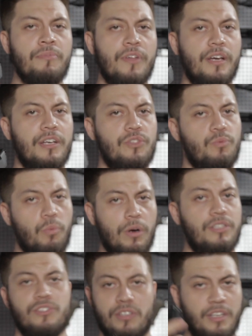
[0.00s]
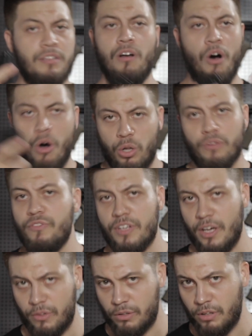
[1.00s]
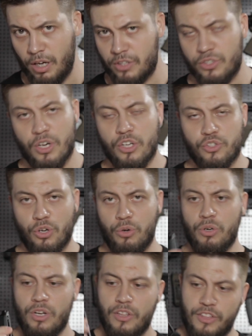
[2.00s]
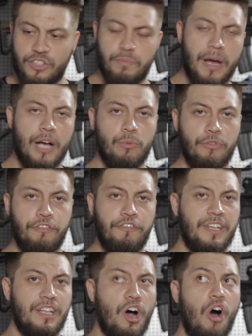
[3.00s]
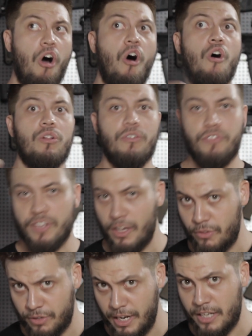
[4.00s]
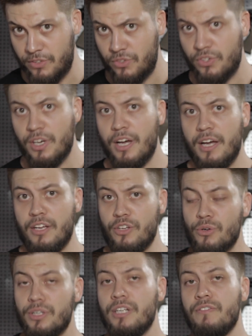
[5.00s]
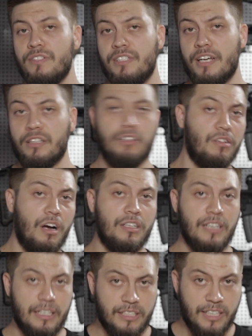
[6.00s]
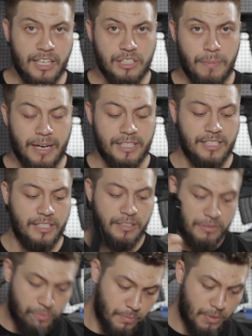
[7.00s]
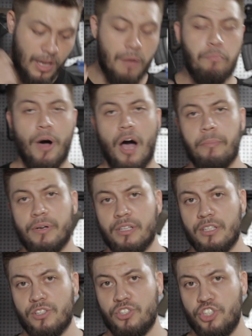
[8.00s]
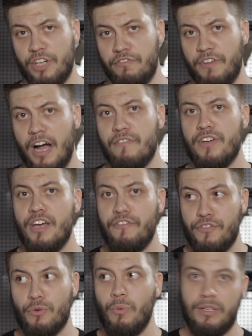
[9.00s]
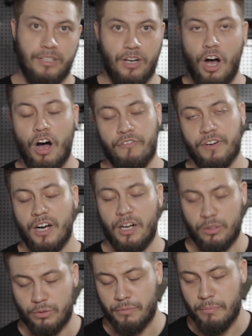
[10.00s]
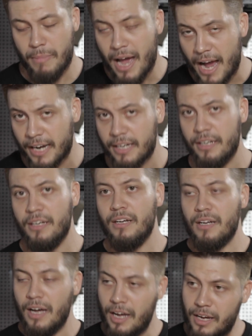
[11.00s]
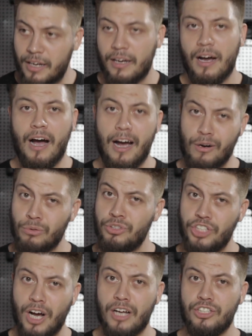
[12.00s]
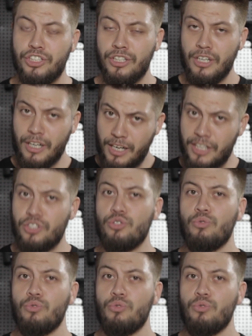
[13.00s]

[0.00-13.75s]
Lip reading: thing as what's in all of the other Glocks. So this mag will fit all of the other guns. You can even take the Glock 19X magazine and pop it in this Gen 5 if you want an off-colored mag. Hey, I don't judge, it's